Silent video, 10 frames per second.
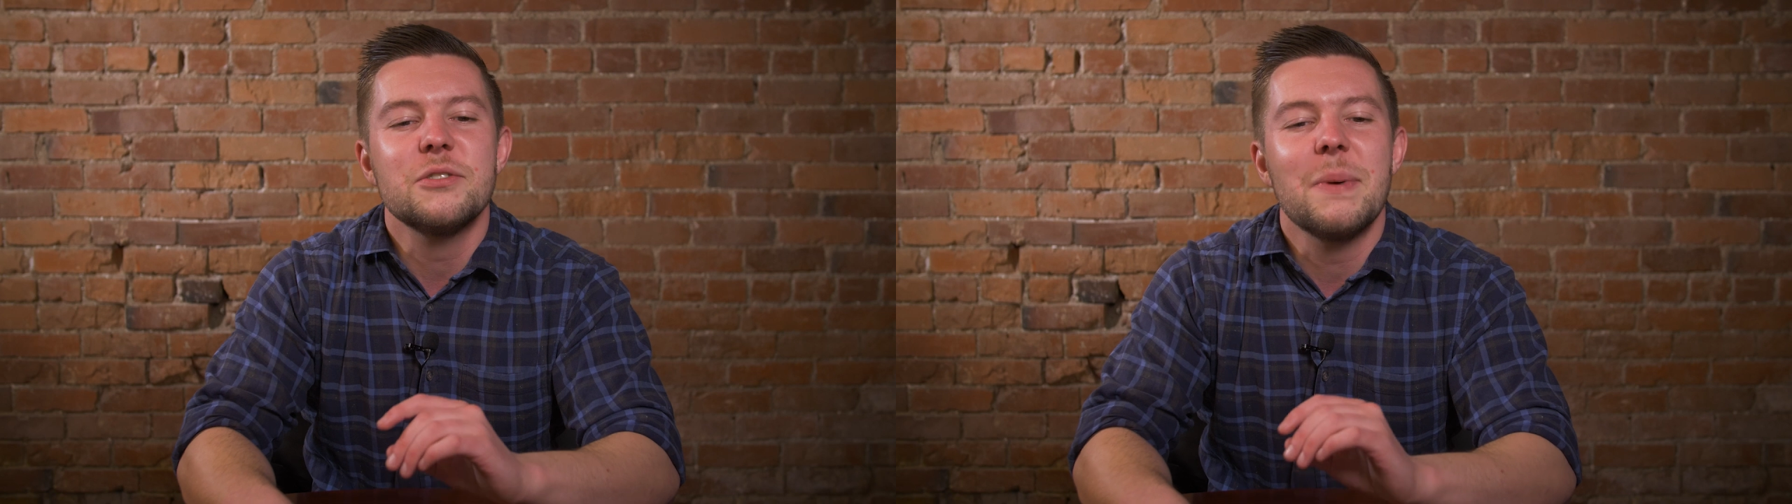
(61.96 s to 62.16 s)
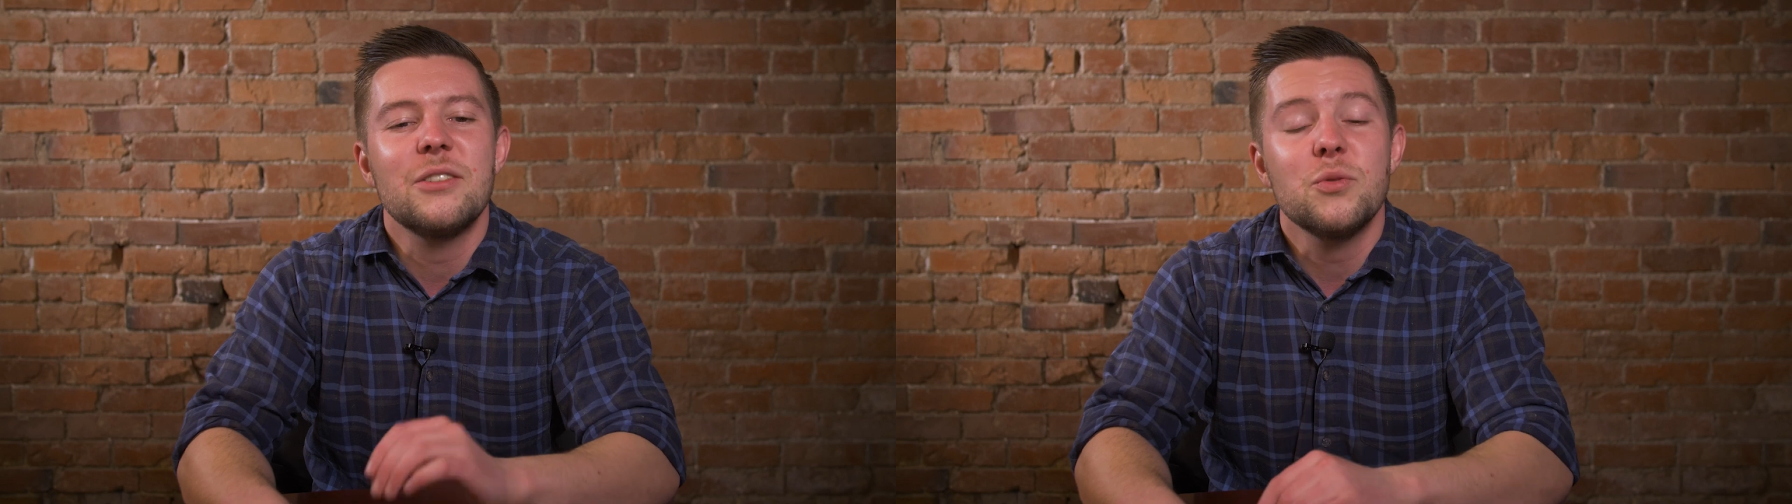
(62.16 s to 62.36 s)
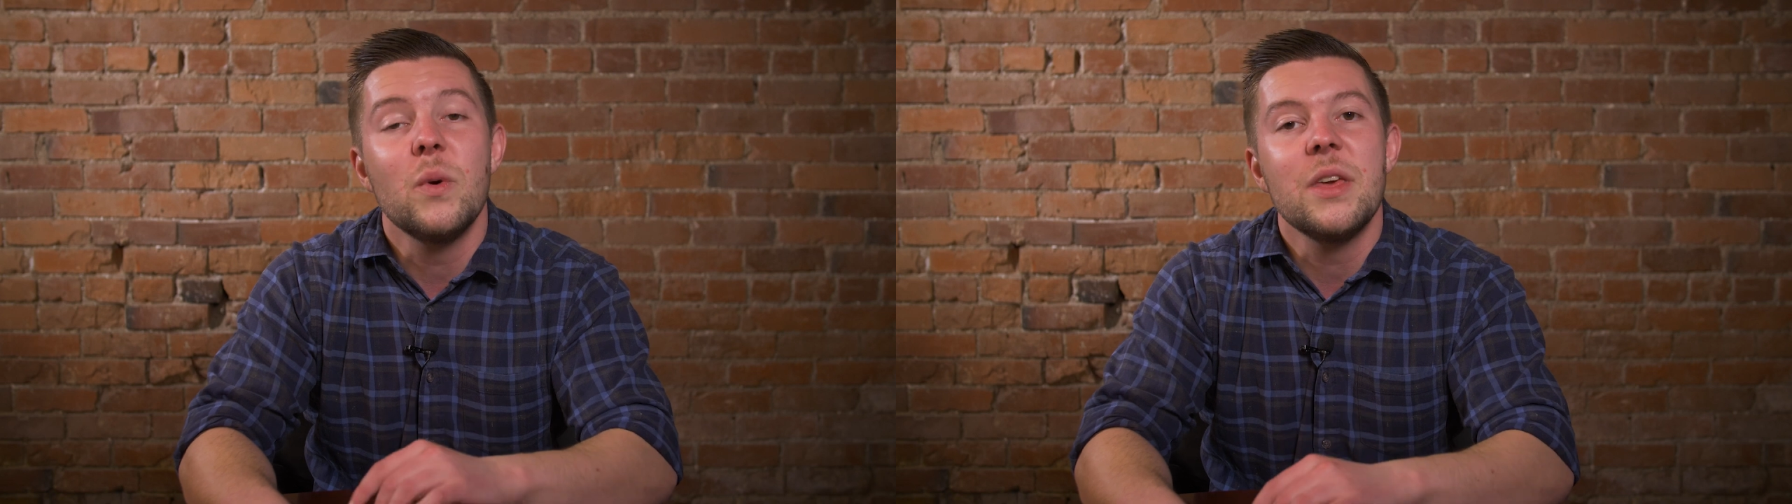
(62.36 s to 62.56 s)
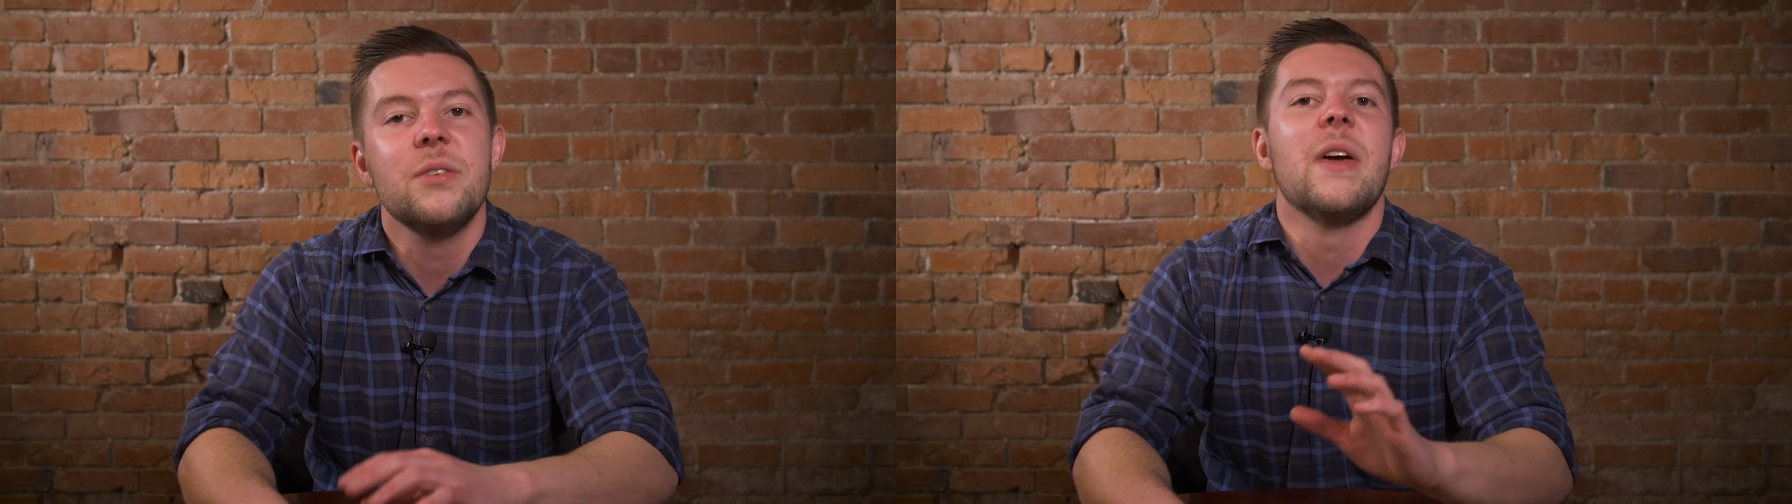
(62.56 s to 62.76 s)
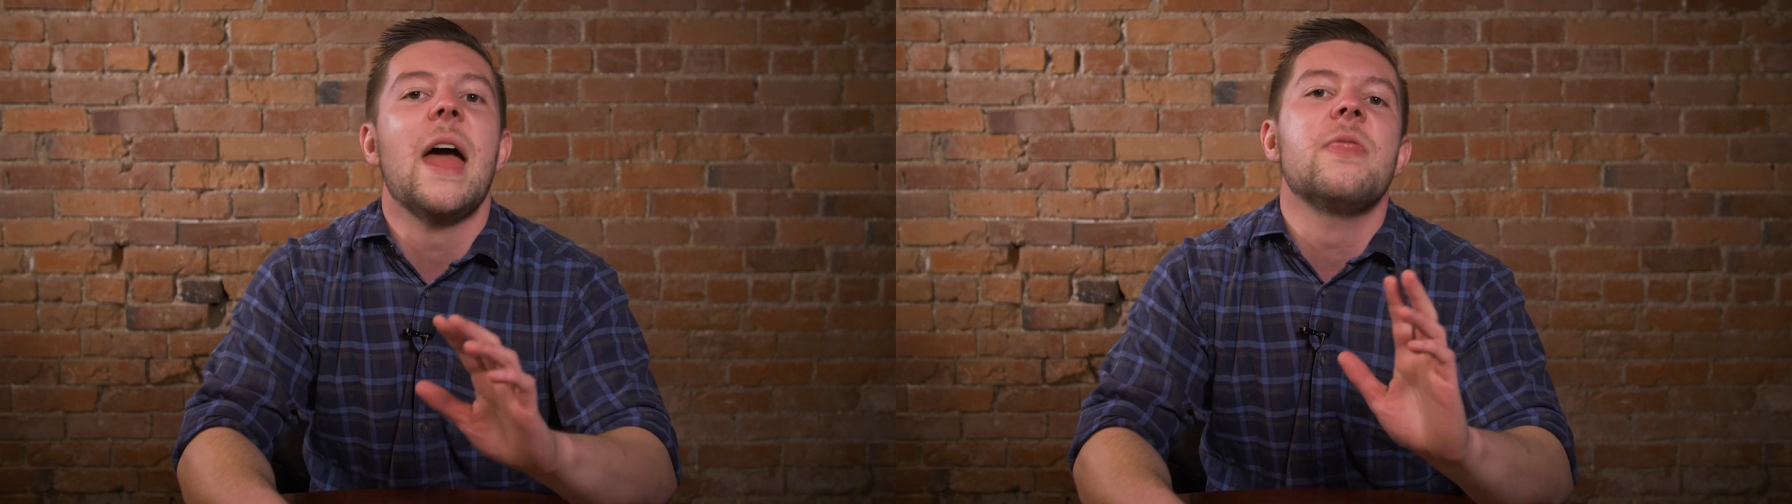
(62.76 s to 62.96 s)
space with,
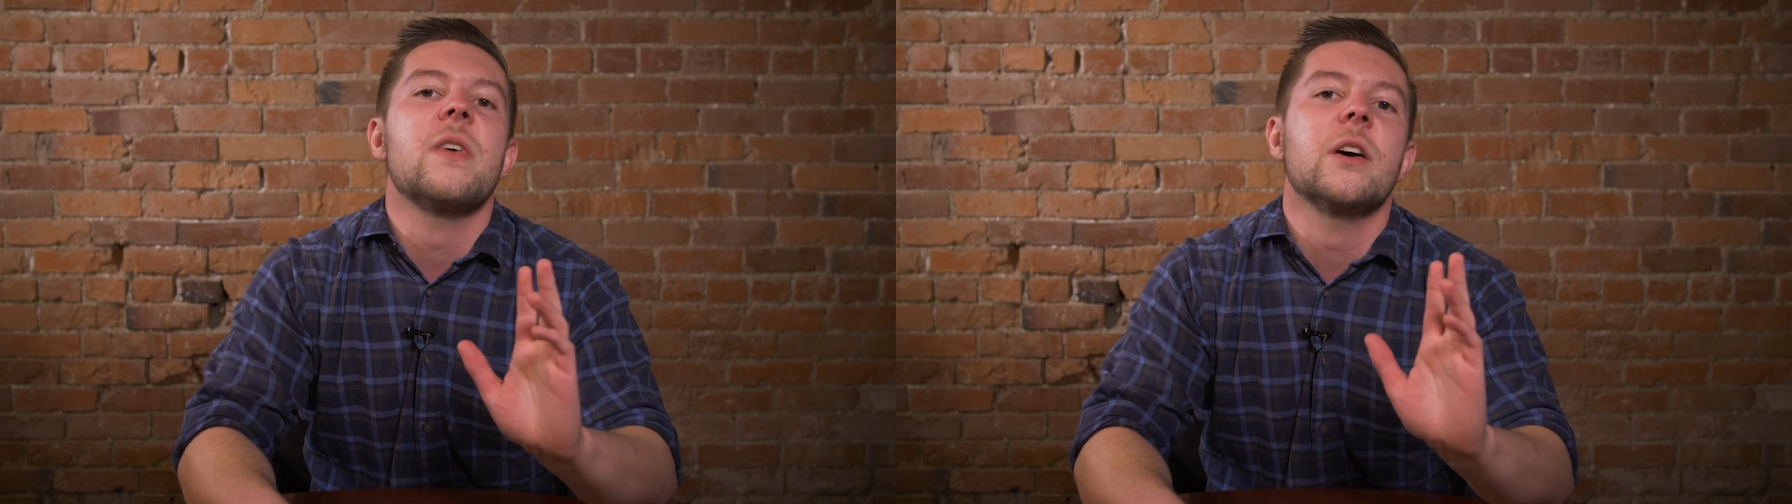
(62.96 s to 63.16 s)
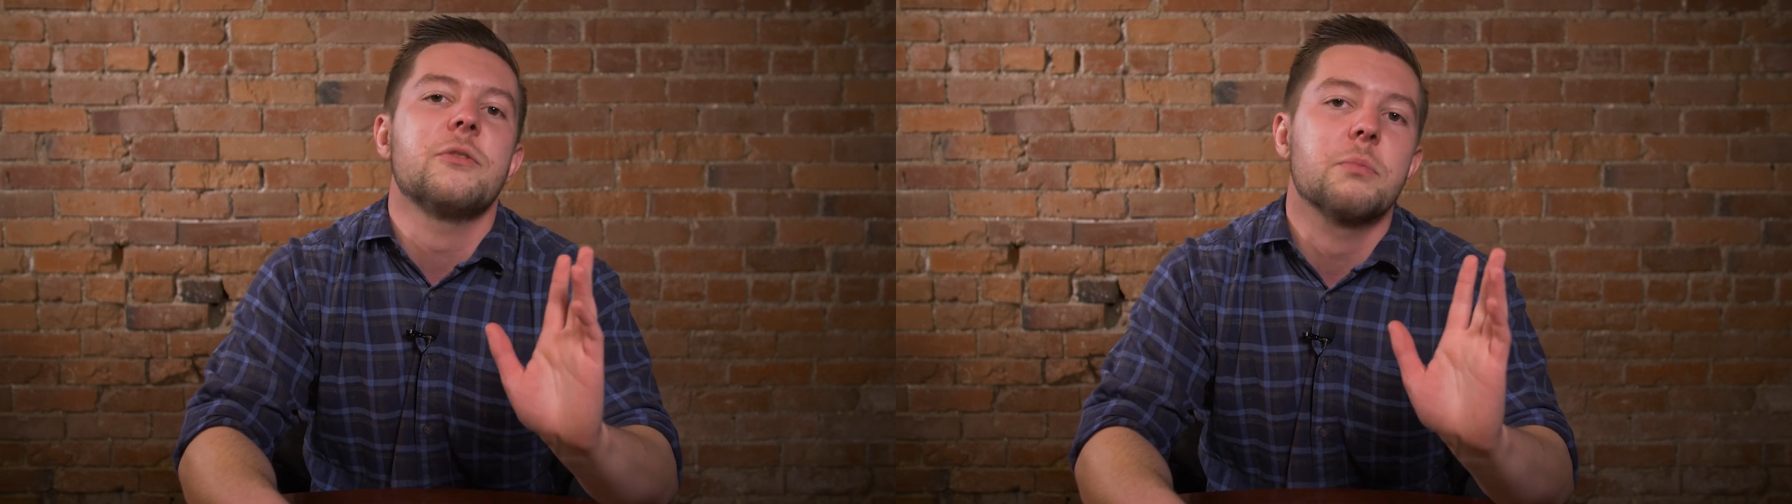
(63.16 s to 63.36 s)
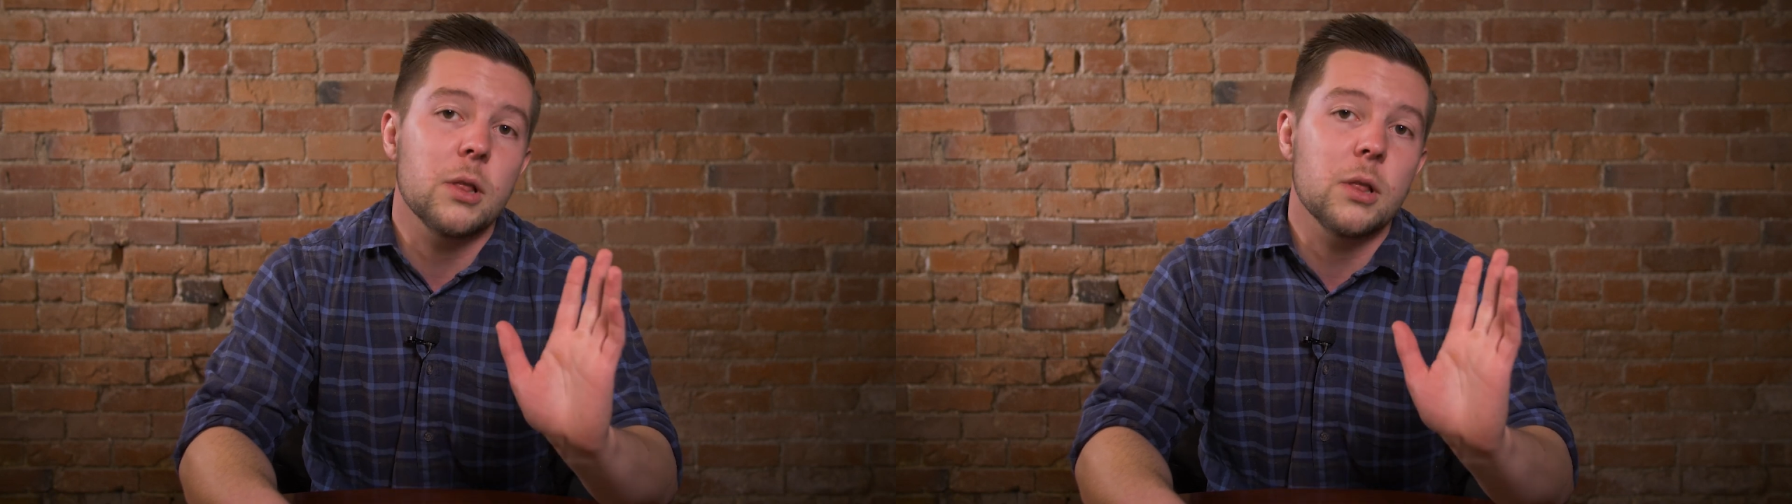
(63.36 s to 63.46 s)
and thus